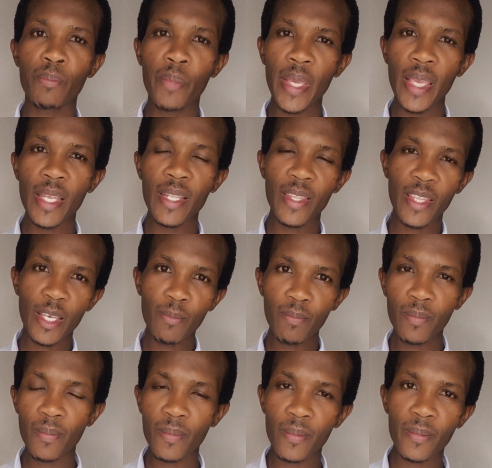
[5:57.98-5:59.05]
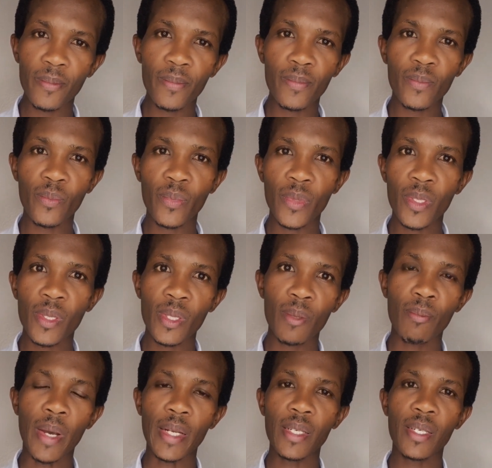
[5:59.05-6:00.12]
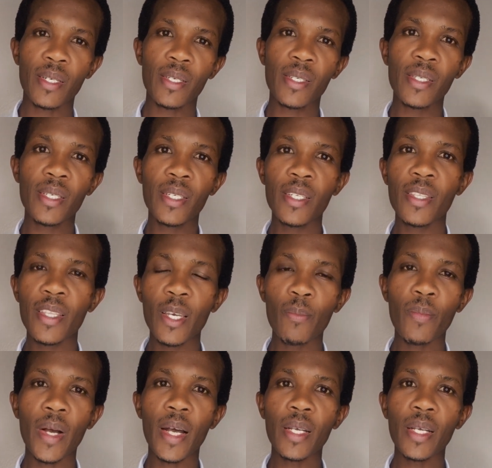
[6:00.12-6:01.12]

paying them, but treating them